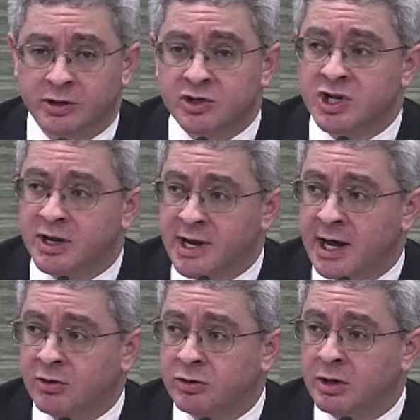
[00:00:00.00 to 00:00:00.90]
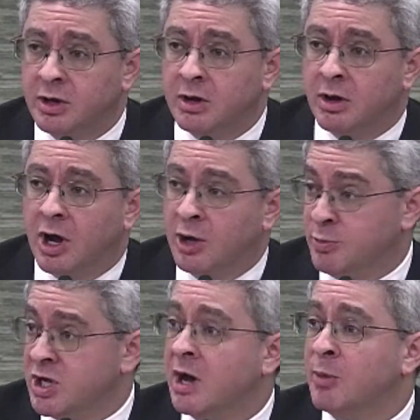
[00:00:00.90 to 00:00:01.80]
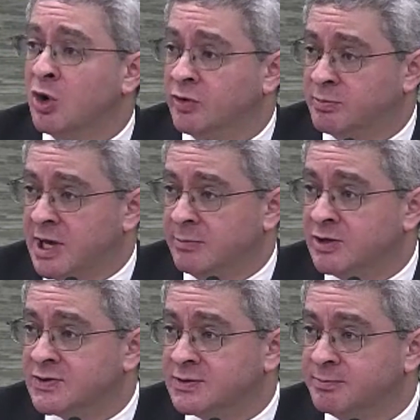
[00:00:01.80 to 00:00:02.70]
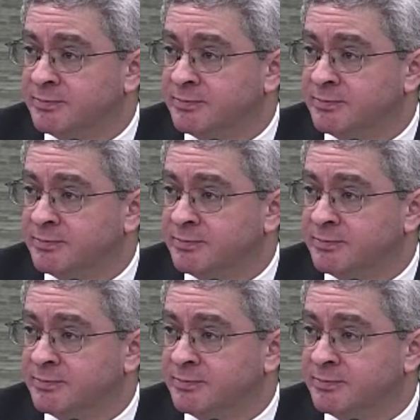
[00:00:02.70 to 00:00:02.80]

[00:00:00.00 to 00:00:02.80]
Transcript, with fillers: the shutdown uh, become overpayments.